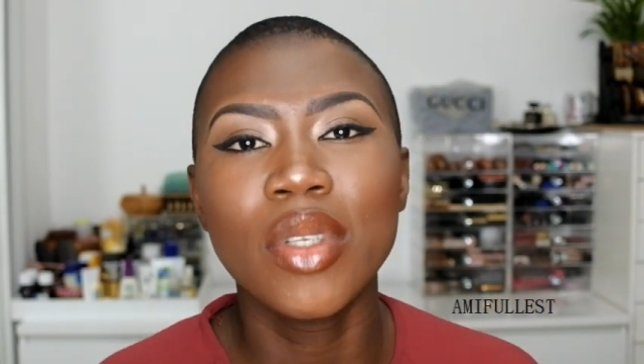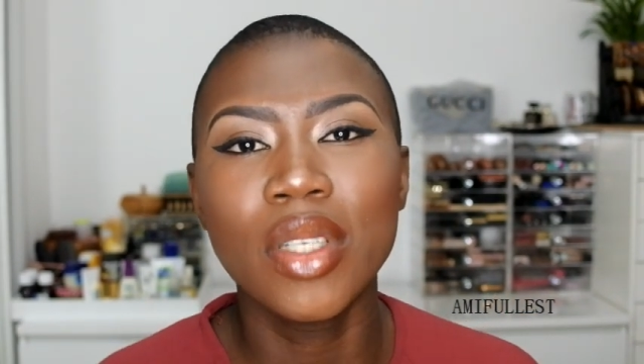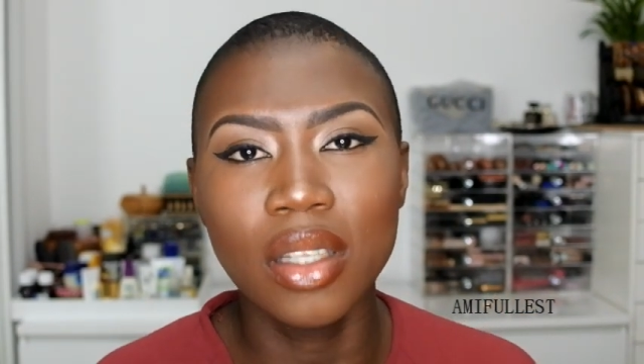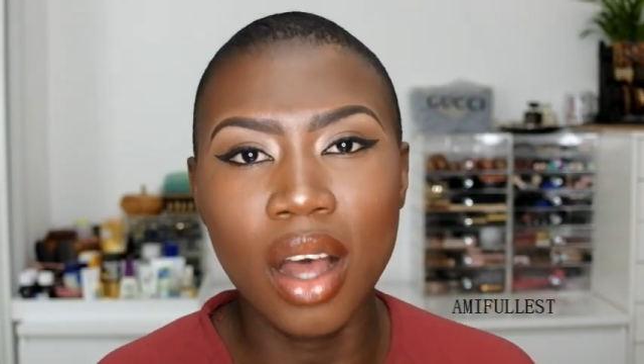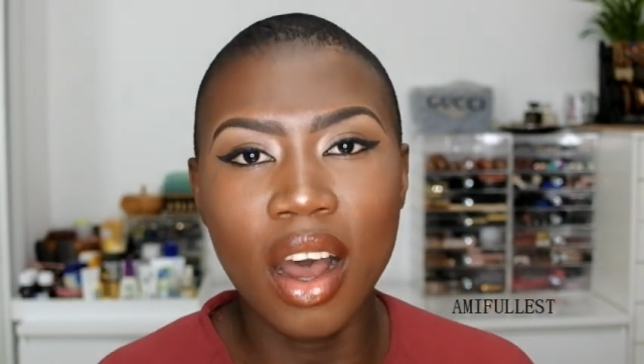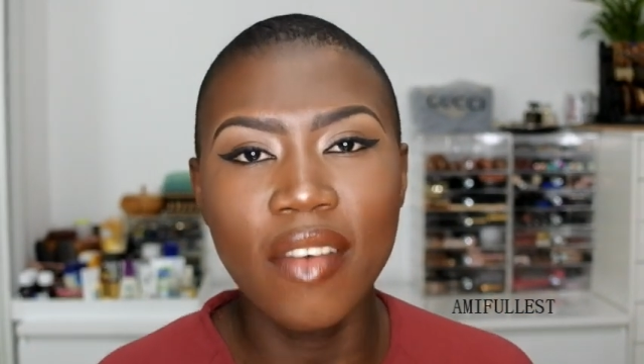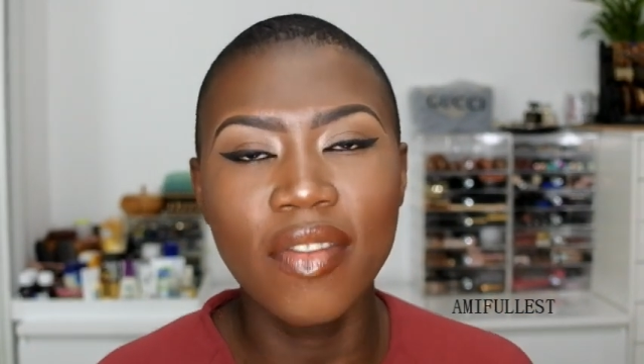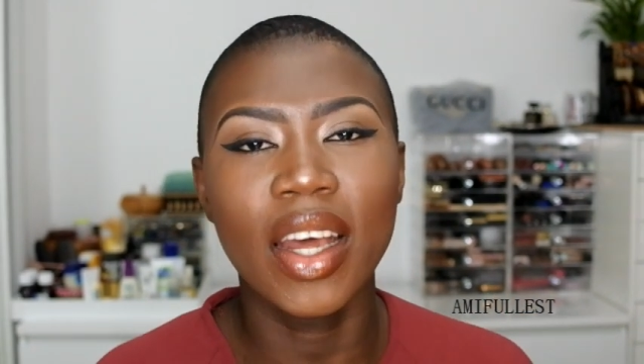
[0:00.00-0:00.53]

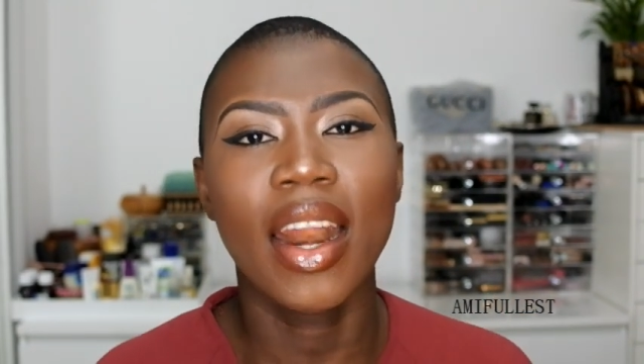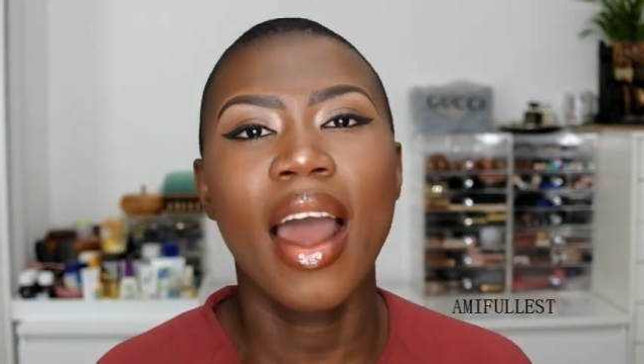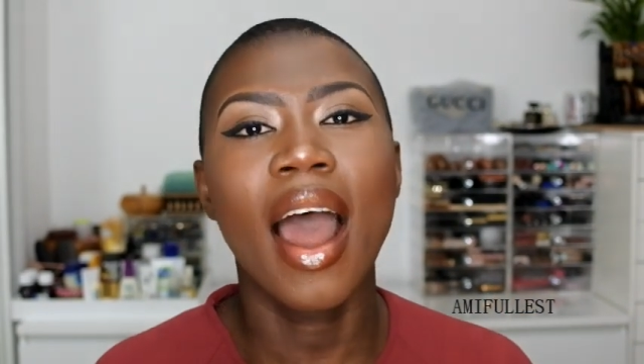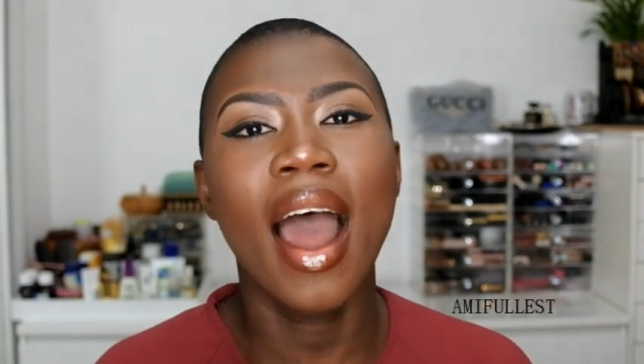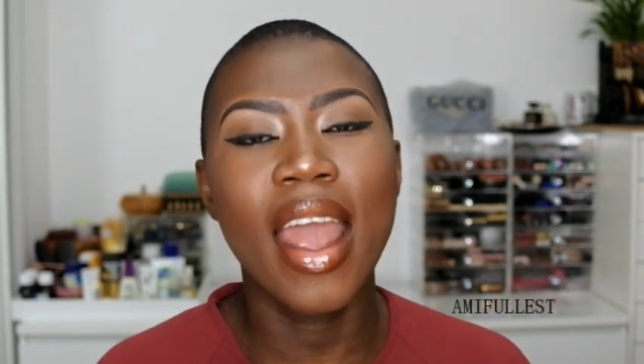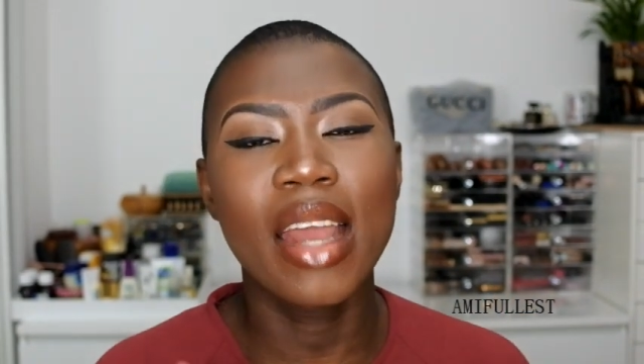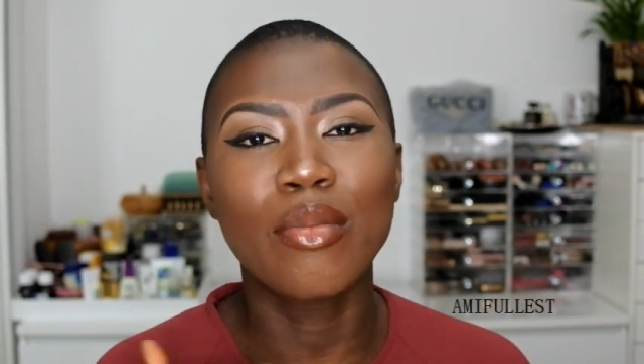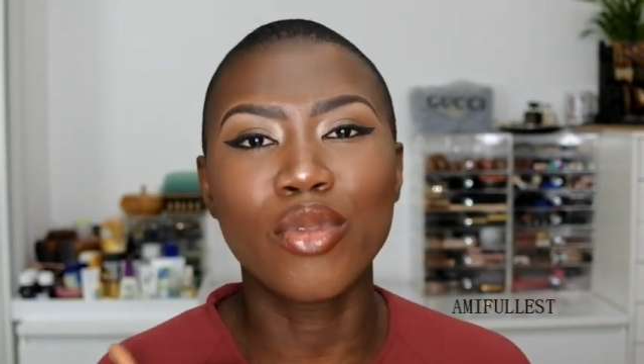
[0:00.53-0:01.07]
stuff that
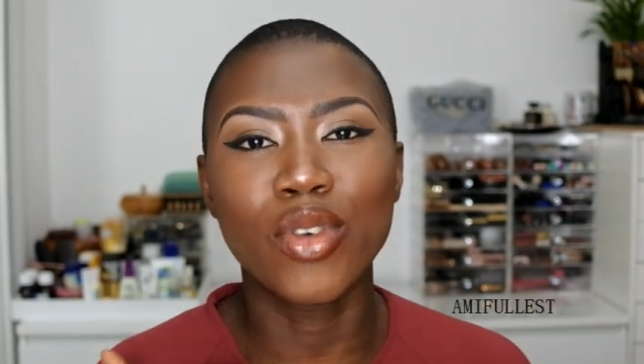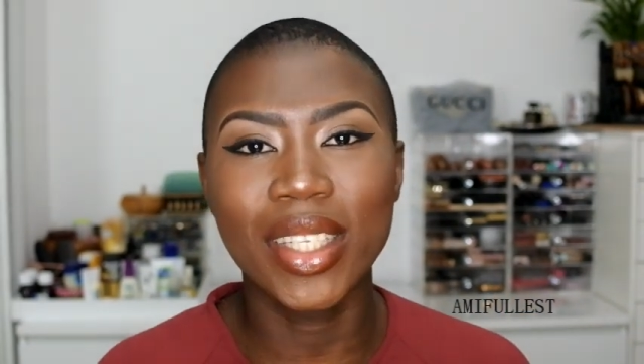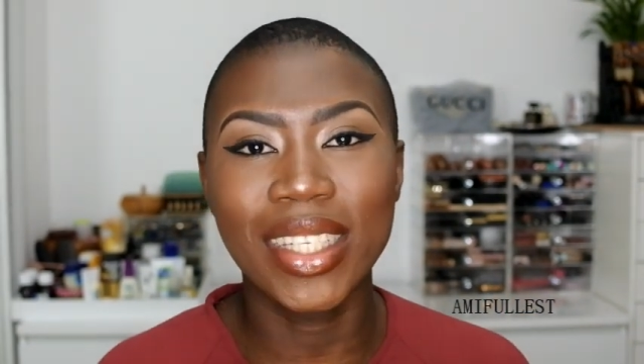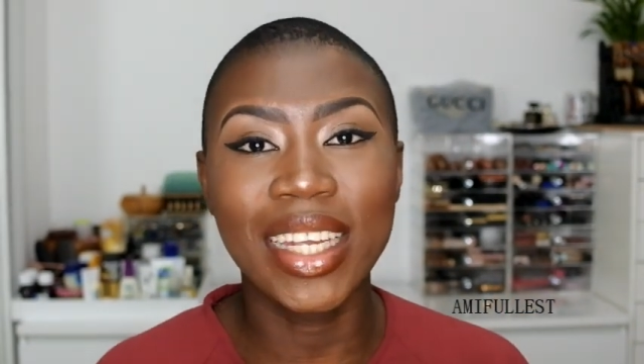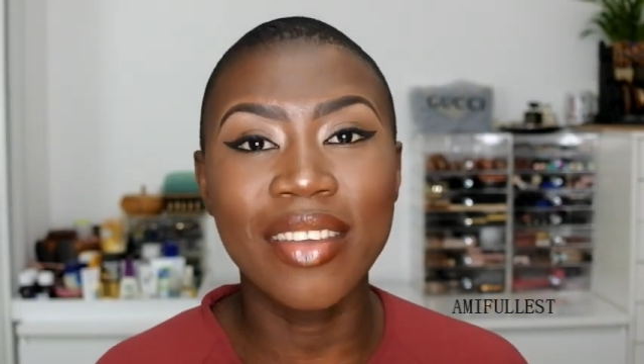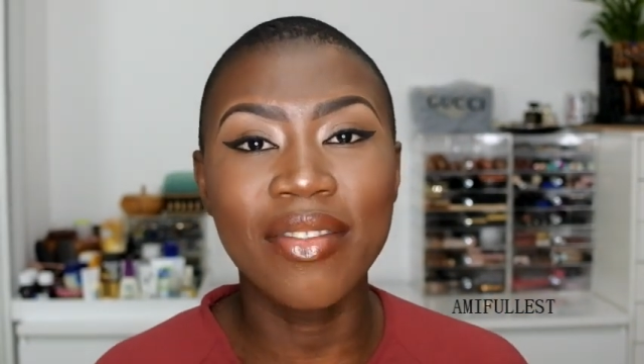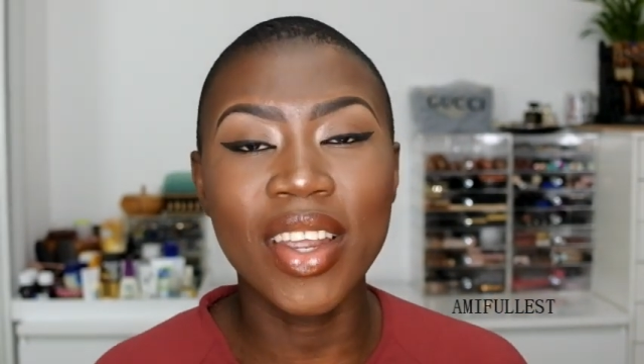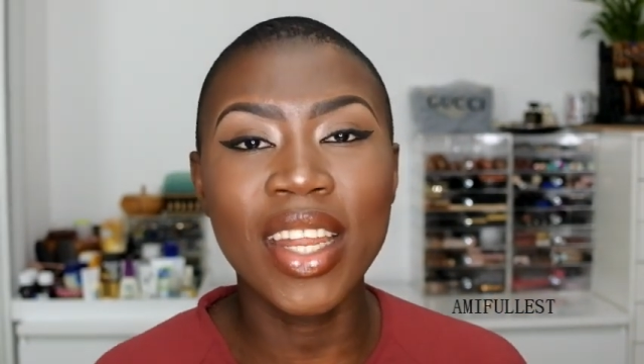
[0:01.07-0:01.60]
I am
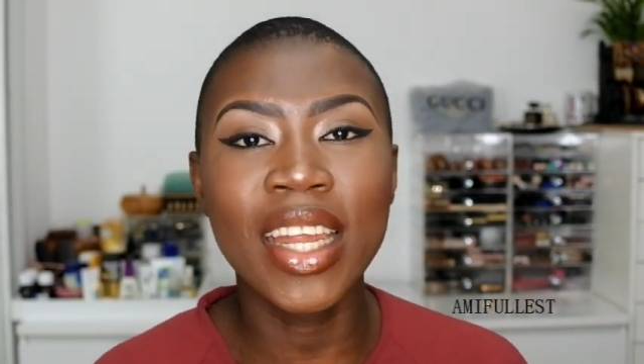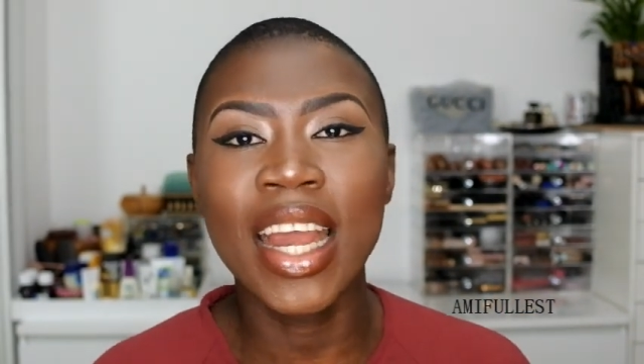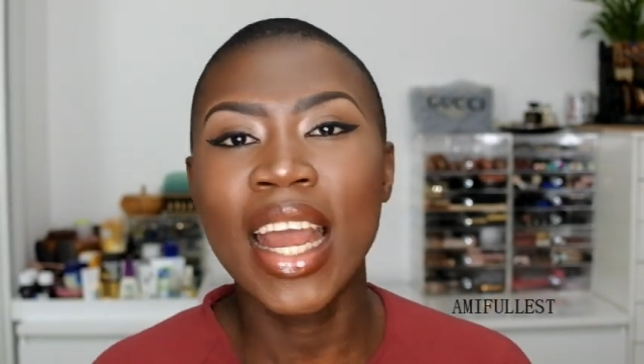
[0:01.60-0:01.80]
receiving.